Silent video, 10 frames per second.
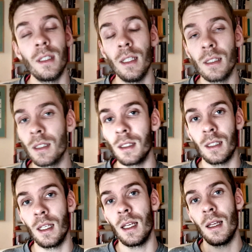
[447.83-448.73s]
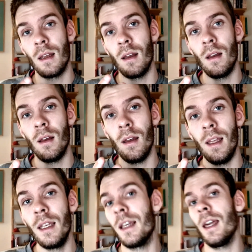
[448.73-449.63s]
is
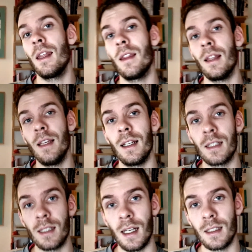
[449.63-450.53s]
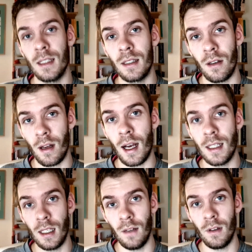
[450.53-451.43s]
indicating that the exercise is on a higher
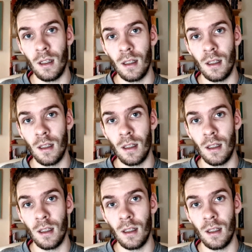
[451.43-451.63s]
level.